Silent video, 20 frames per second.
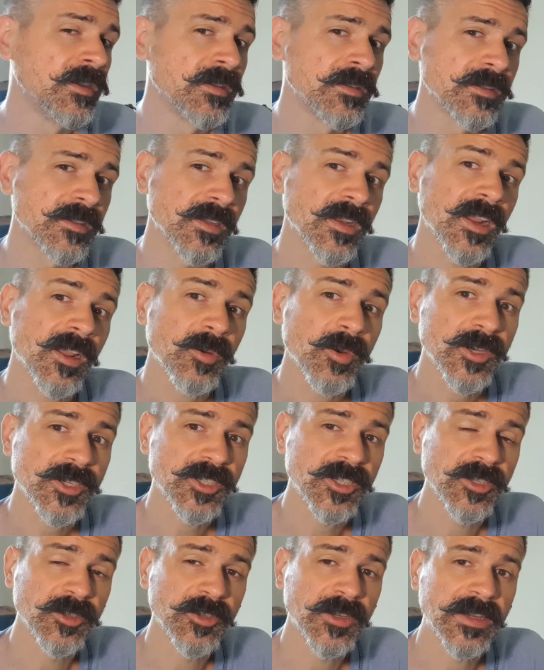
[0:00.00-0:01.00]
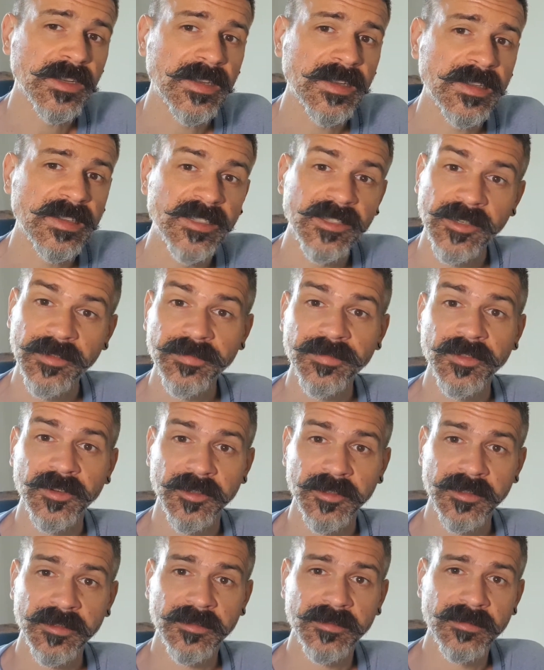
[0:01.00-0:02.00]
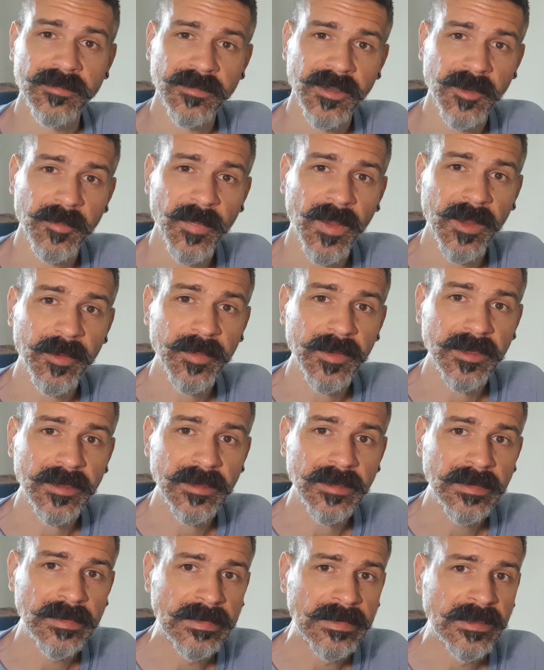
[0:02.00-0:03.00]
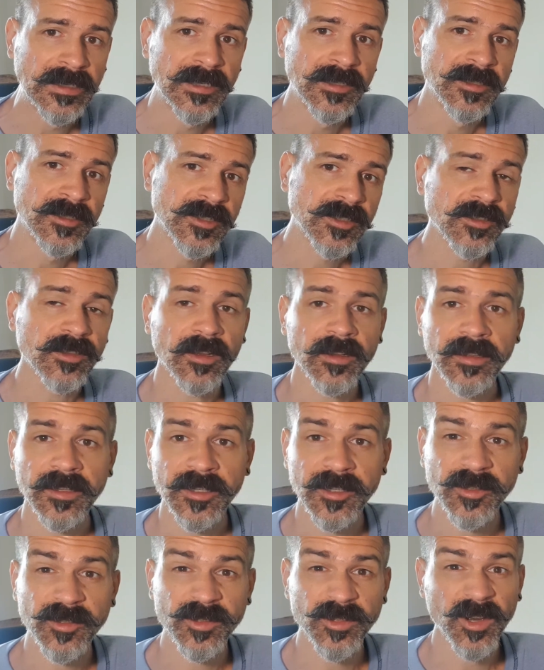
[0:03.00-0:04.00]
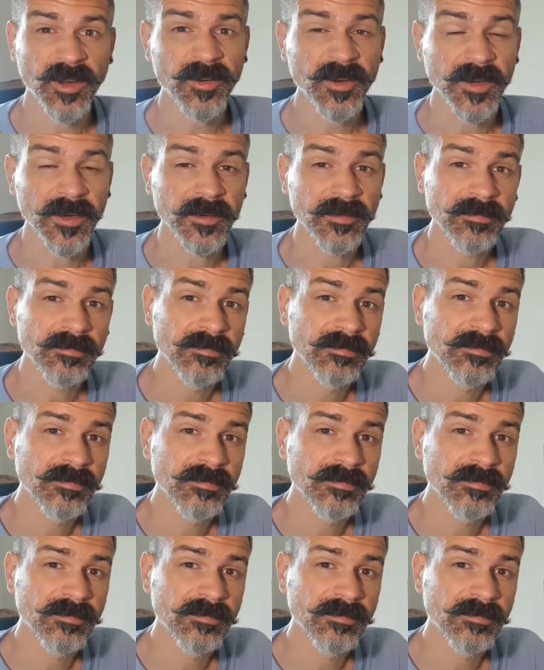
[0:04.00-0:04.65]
Today we're actually looking at a different and maybe slightly contrarian